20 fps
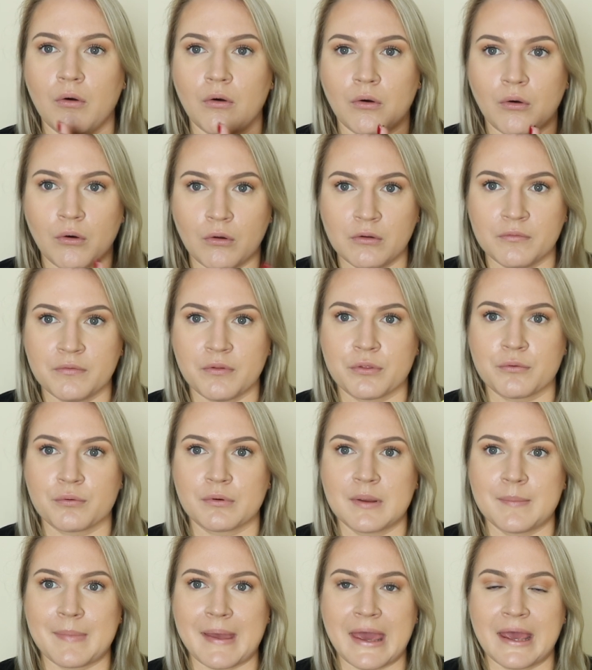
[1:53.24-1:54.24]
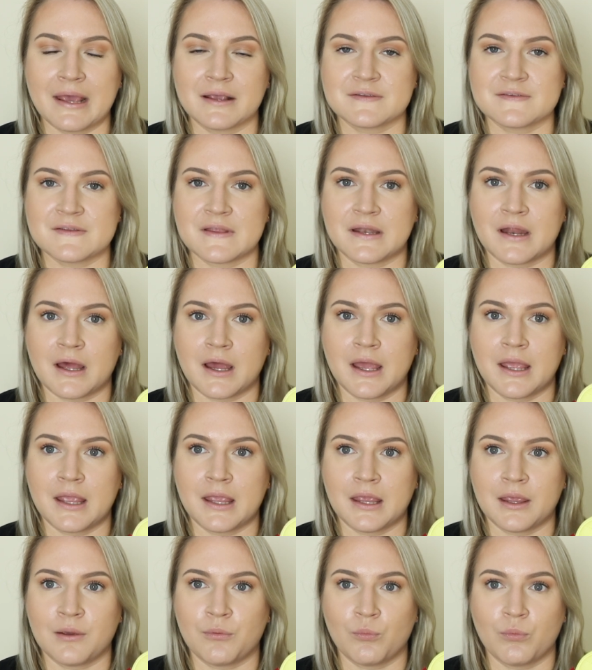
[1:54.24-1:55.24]
all of the 3 bags that
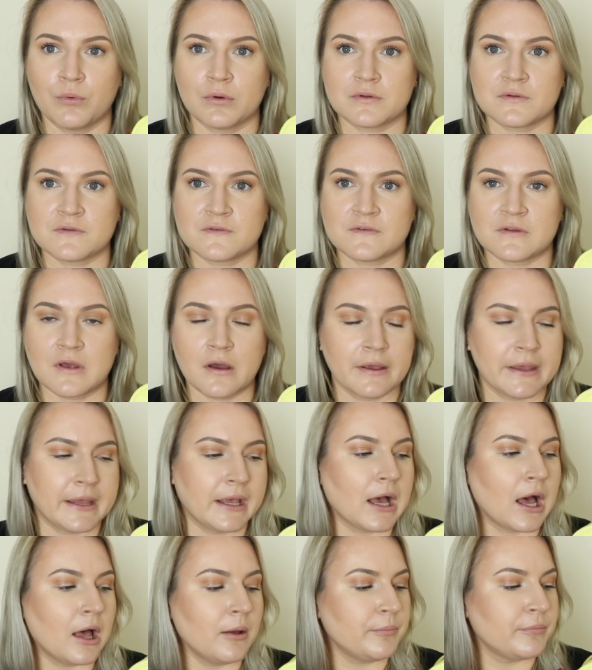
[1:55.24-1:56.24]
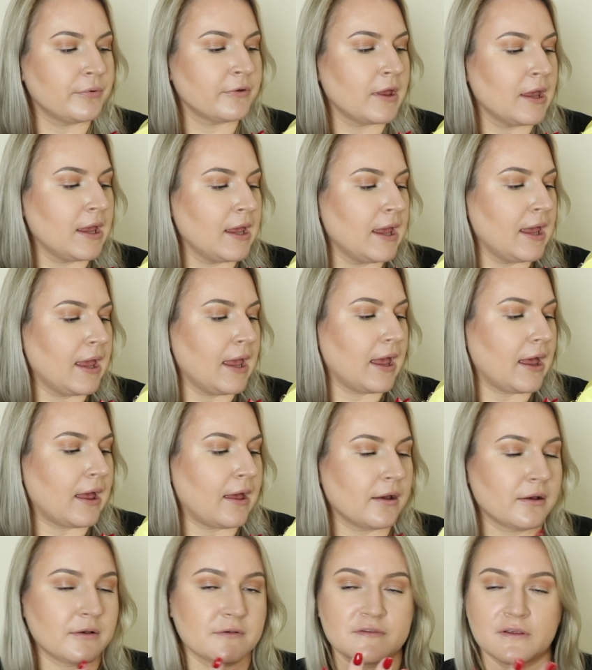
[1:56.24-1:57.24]
I was eyeing up
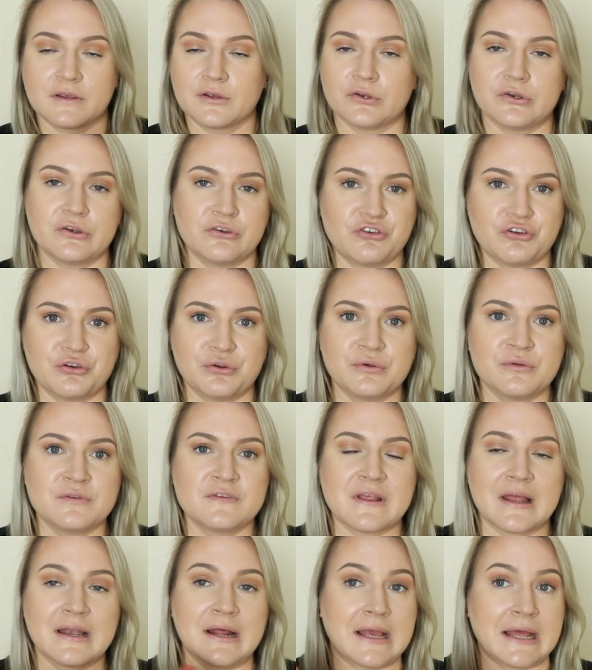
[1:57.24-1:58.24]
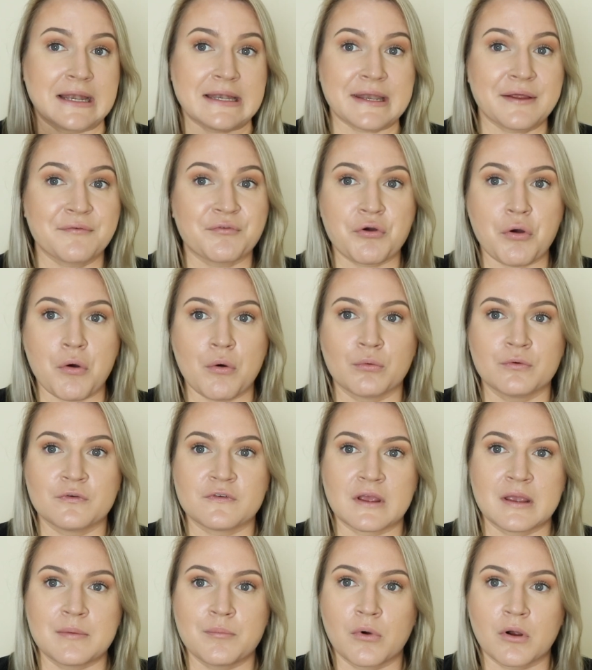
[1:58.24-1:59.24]
because I couldn't choose, and I had never owned
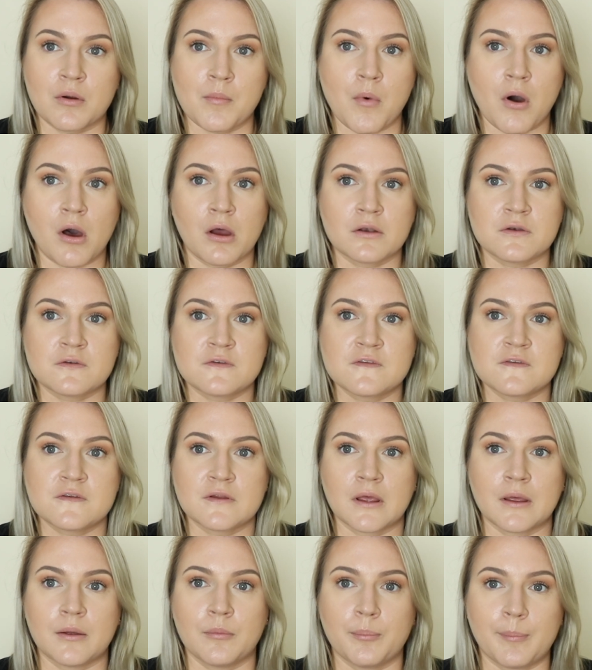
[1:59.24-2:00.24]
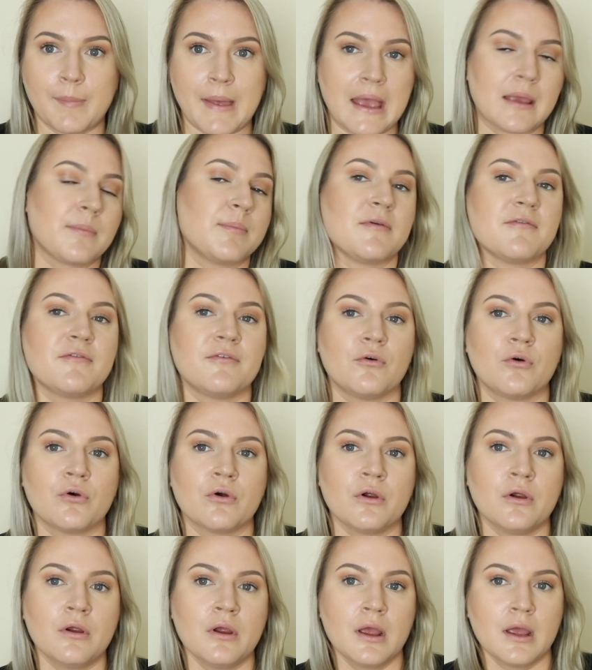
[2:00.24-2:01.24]
a Marmont bag
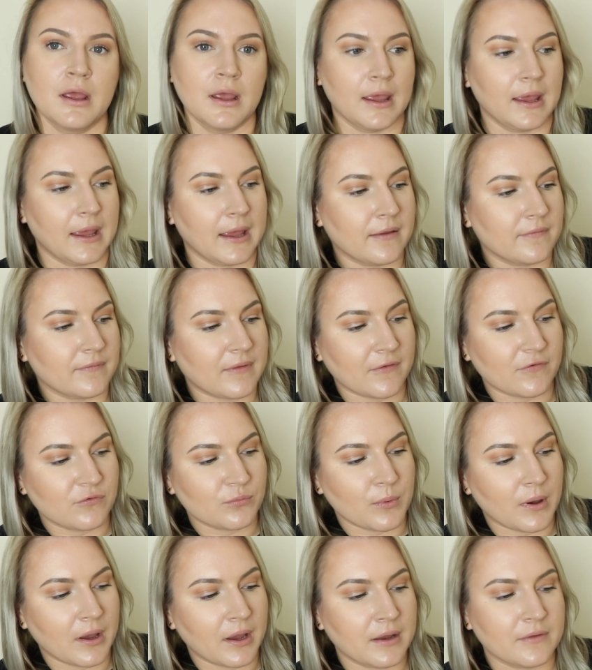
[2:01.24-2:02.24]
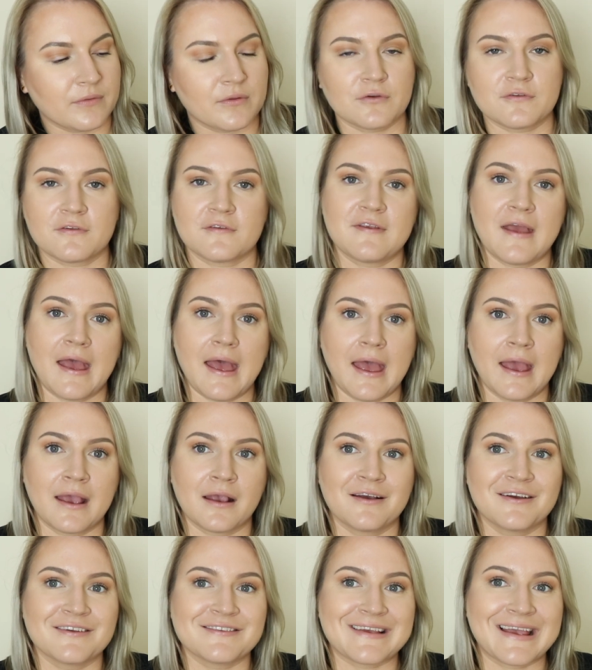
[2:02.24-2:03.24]
before, and that's why there's a tag,
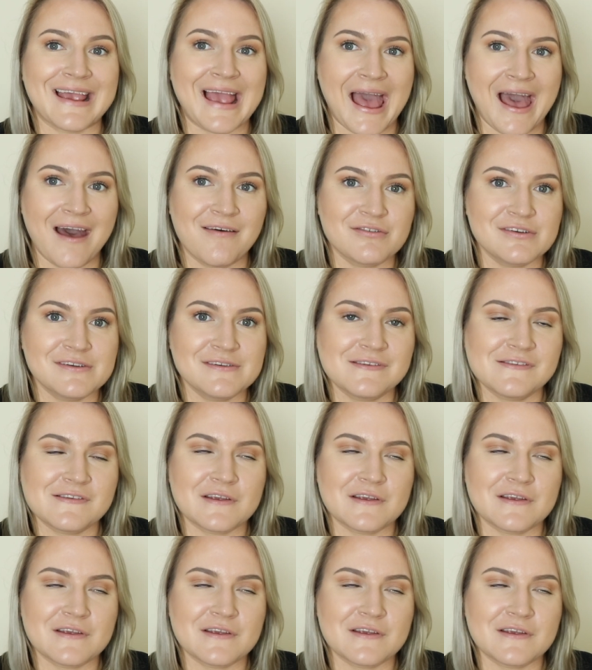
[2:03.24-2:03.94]
because I haven't